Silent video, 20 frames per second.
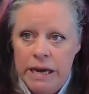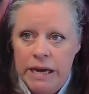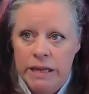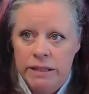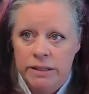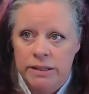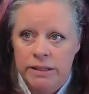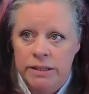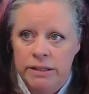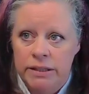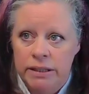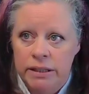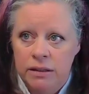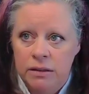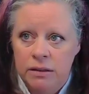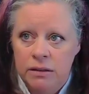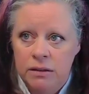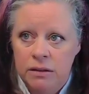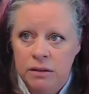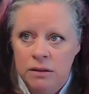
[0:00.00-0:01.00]
it
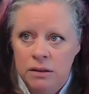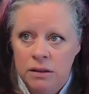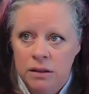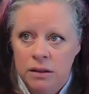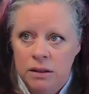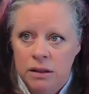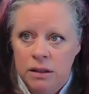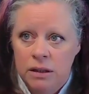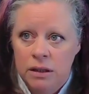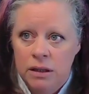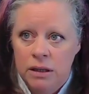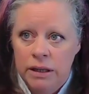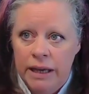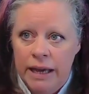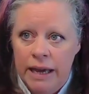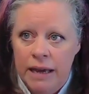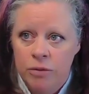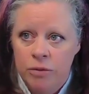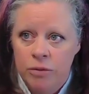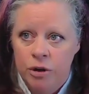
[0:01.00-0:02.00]
still
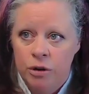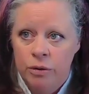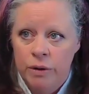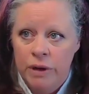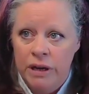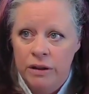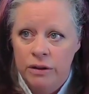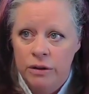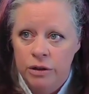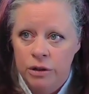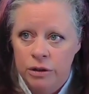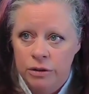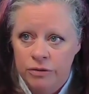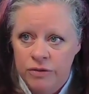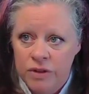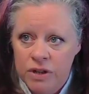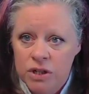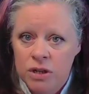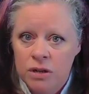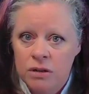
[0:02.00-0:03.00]
came through either your
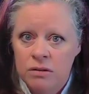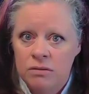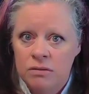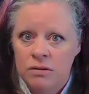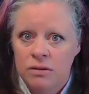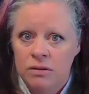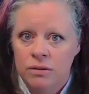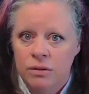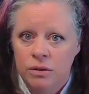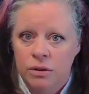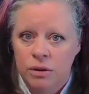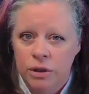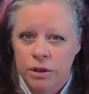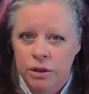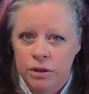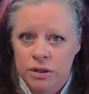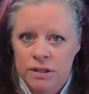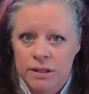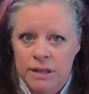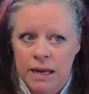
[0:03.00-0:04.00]
vision or
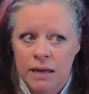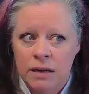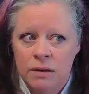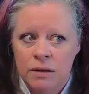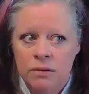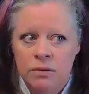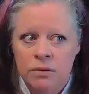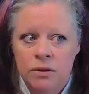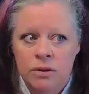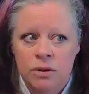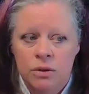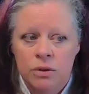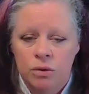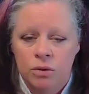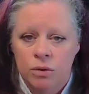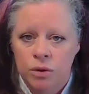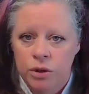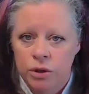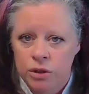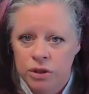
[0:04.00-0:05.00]
your sound
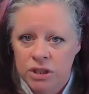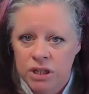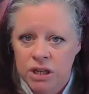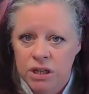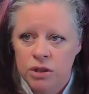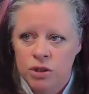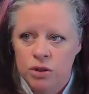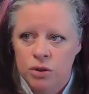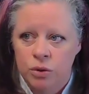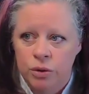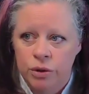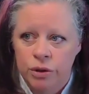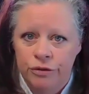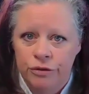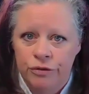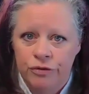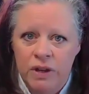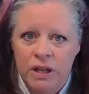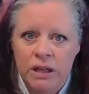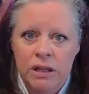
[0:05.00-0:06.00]
or your touch or your
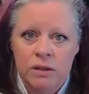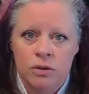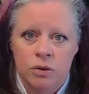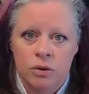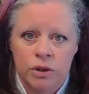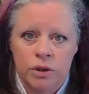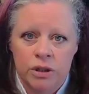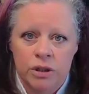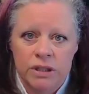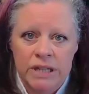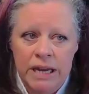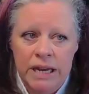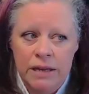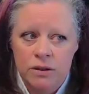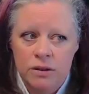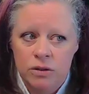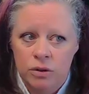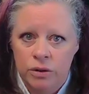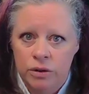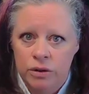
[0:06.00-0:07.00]
feelings or your
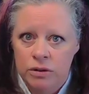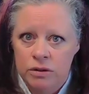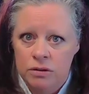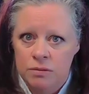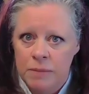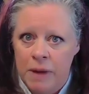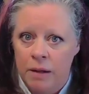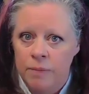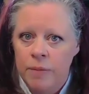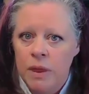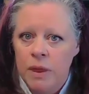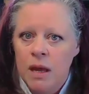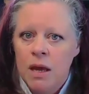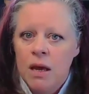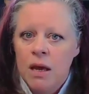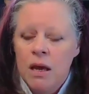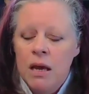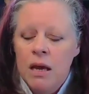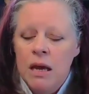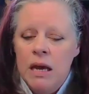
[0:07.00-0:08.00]
taste or your smell.
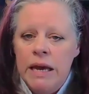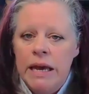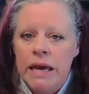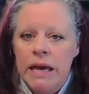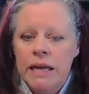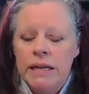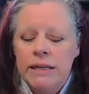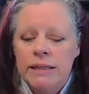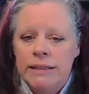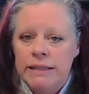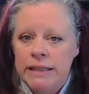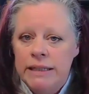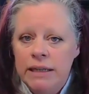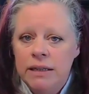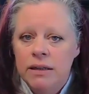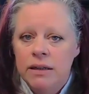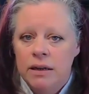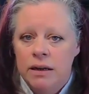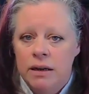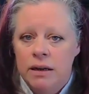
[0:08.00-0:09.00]
It
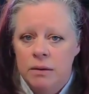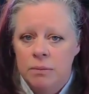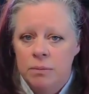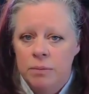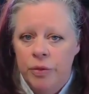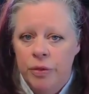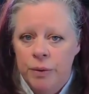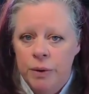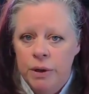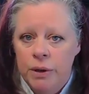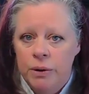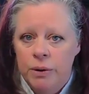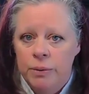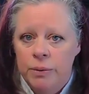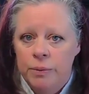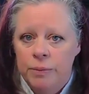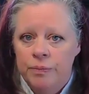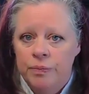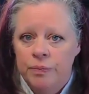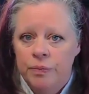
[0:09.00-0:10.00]
did come through,
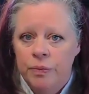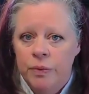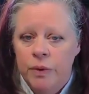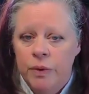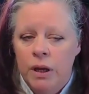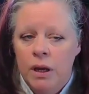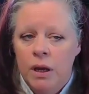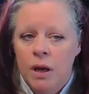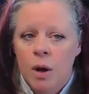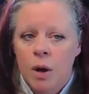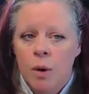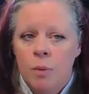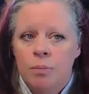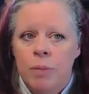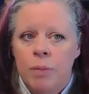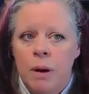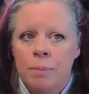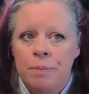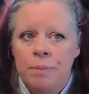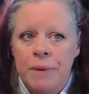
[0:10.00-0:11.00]

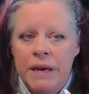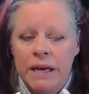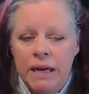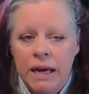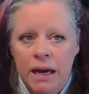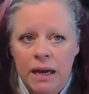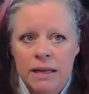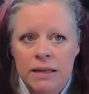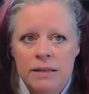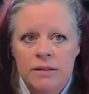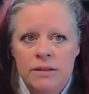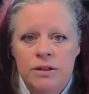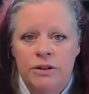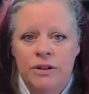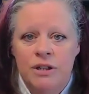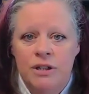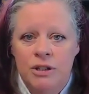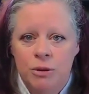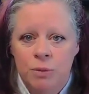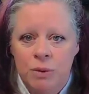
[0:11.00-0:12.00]
but because your
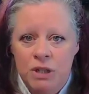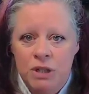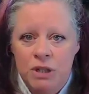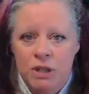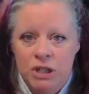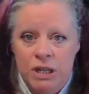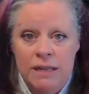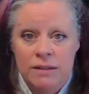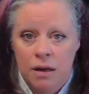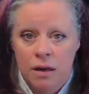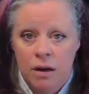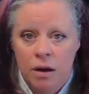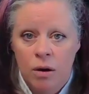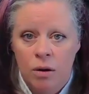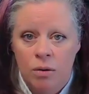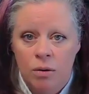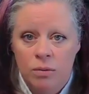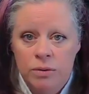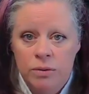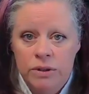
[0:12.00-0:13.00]
intuition isn't
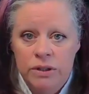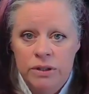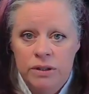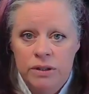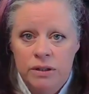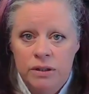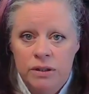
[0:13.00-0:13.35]
honed